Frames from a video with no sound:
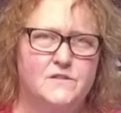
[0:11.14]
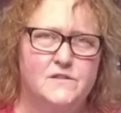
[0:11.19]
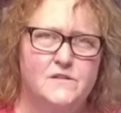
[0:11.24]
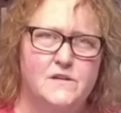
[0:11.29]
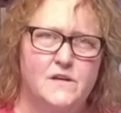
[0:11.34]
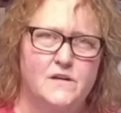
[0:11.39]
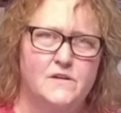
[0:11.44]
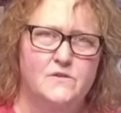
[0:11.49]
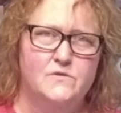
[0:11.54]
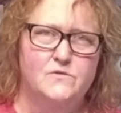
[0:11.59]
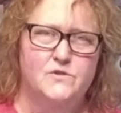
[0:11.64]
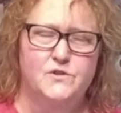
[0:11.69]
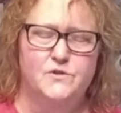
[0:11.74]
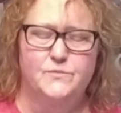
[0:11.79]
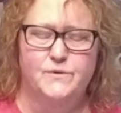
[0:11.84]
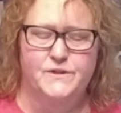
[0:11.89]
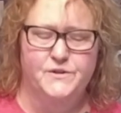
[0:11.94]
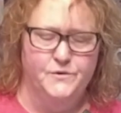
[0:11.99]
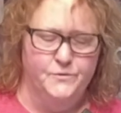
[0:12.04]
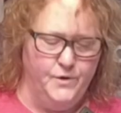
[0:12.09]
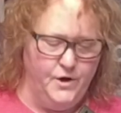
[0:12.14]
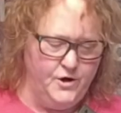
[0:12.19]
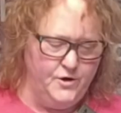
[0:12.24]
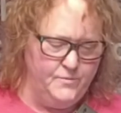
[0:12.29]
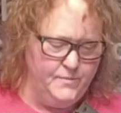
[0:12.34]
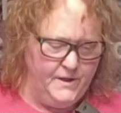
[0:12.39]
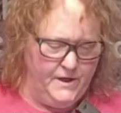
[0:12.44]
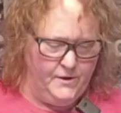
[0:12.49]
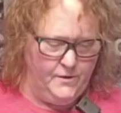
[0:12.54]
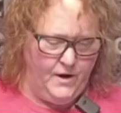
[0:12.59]
to go to a new
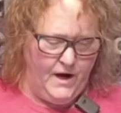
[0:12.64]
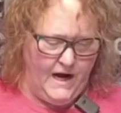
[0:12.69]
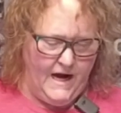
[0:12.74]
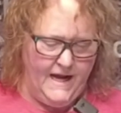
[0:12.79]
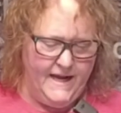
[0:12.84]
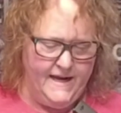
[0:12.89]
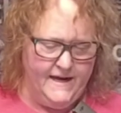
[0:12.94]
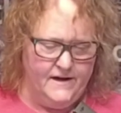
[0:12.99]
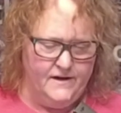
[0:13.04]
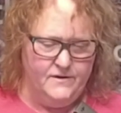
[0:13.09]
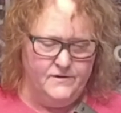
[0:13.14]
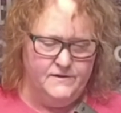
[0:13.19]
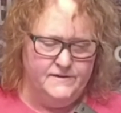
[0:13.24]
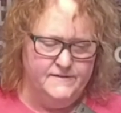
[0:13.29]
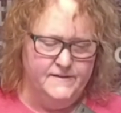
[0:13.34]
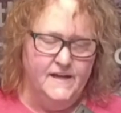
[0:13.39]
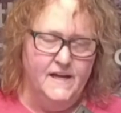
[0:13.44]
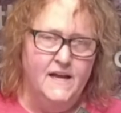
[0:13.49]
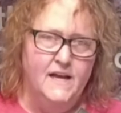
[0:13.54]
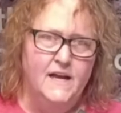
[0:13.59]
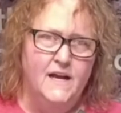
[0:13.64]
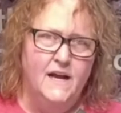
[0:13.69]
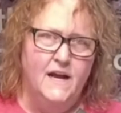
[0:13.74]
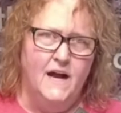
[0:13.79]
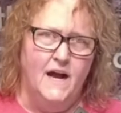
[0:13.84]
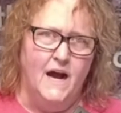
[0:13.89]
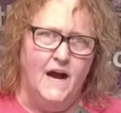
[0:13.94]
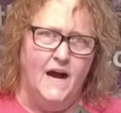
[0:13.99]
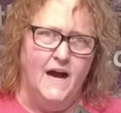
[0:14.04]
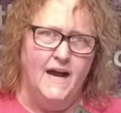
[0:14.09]
home in Ohio.
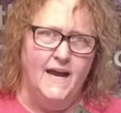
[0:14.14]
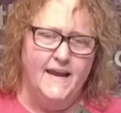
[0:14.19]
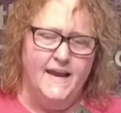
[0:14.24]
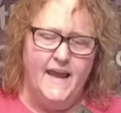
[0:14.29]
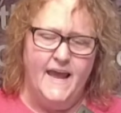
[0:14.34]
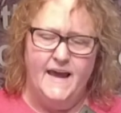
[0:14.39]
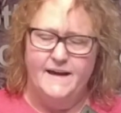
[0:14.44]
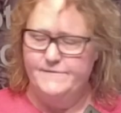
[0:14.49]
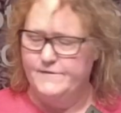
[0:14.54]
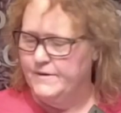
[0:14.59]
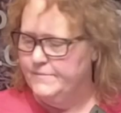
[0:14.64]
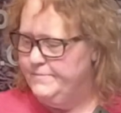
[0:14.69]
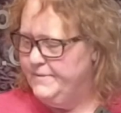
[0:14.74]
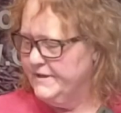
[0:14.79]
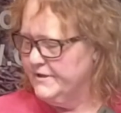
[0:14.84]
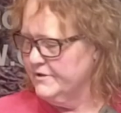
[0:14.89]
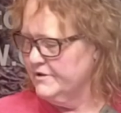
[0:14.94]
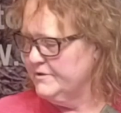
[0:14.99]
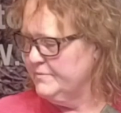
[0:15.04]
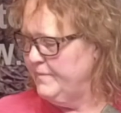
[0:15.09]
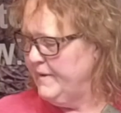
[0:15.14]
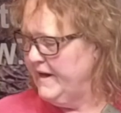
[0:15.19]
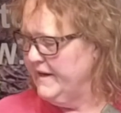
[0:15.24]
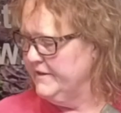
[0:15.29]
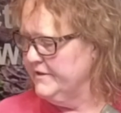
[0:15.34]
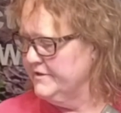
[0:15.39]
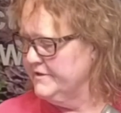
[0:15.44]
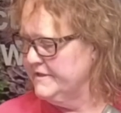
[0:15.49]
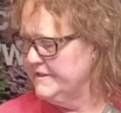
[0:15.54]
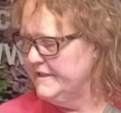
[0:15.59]
I have a bigger
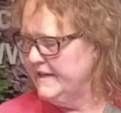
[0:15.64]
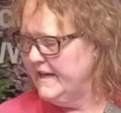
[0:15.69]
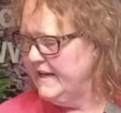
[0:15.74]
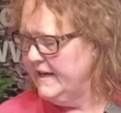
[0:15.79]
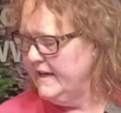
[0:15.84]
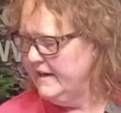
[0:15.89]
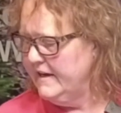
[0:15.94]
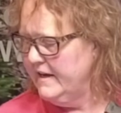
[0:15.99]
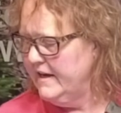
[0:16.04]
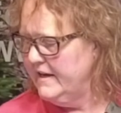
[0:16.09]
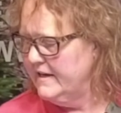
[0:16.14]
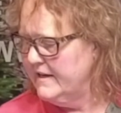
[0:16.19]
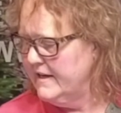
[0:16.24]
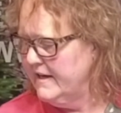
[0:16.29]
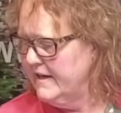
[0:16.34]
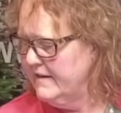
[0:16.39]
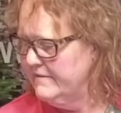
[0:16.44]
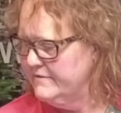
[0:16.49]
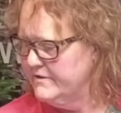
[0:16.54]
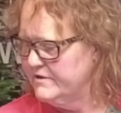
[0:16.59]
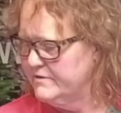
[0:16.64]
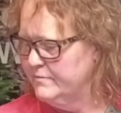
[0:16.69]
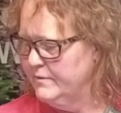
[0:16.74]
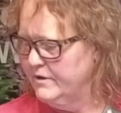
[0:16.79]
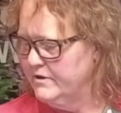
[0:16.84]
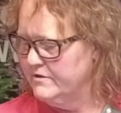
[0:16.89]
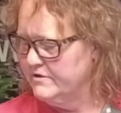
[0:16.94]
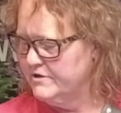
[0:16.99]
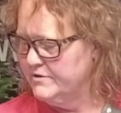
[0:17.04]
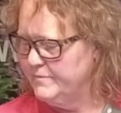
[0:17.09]
spider today and I have a
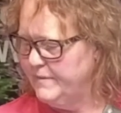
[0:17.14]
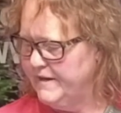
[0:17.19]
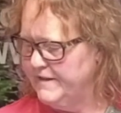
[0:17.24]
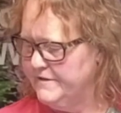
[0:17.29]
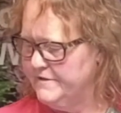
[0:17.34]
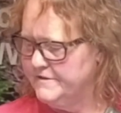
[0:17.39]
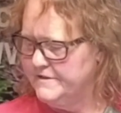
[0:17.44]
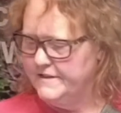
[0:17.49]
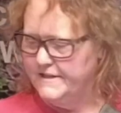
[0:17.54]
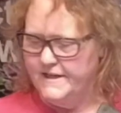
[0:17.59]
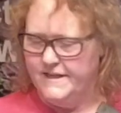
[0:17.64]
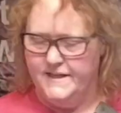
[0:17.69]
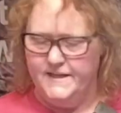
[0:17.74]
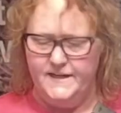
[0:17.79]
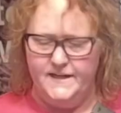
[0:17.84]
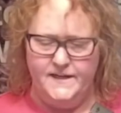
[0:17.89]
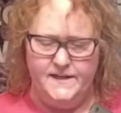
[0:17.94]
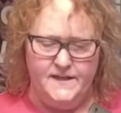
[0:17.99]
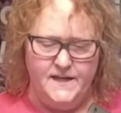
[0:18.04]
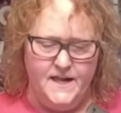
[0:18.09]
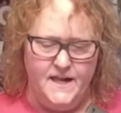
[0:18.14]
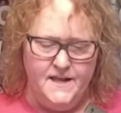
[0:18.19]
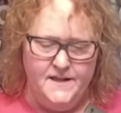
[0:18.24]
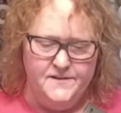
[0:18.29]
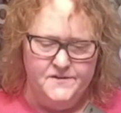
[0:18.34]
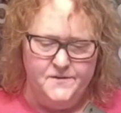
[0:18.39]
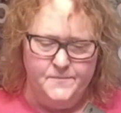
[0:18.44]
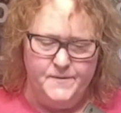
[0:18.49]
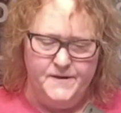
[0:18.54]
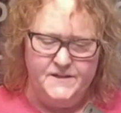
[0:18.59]
smaller spider today.
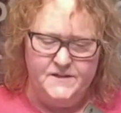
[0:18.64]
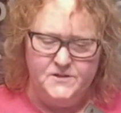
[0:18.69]
The big